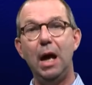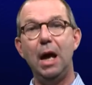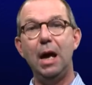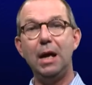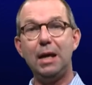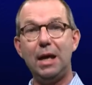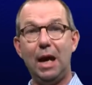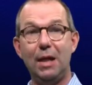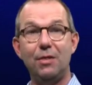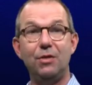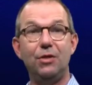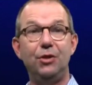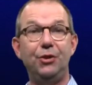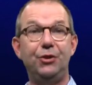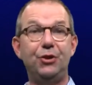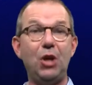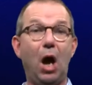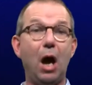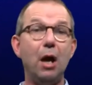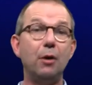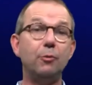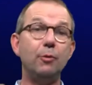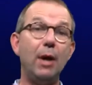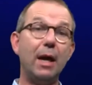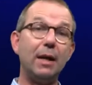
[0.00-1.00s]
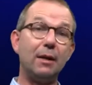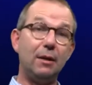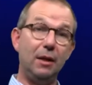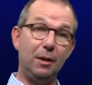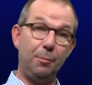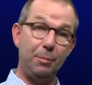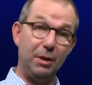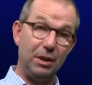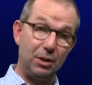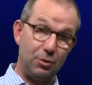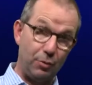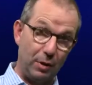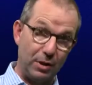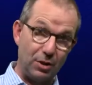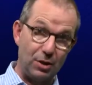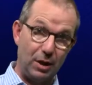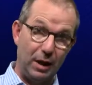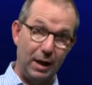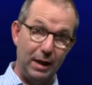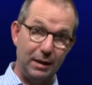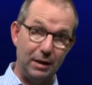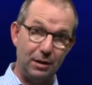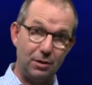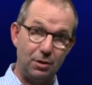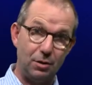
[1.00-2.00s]
can directly be
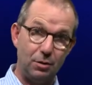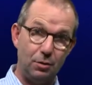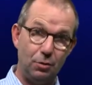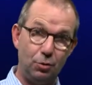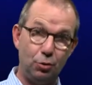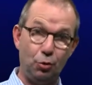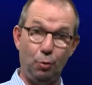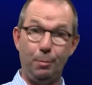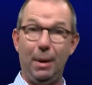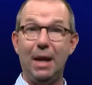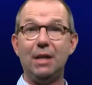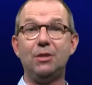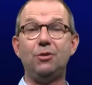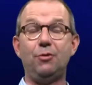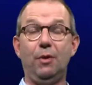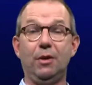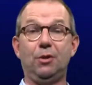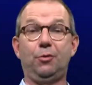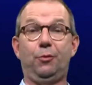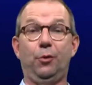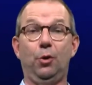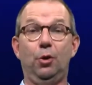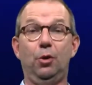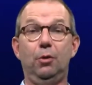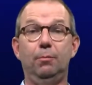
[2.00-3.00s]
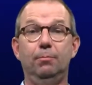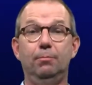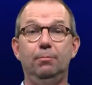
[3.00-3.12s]
translated to mass transfer.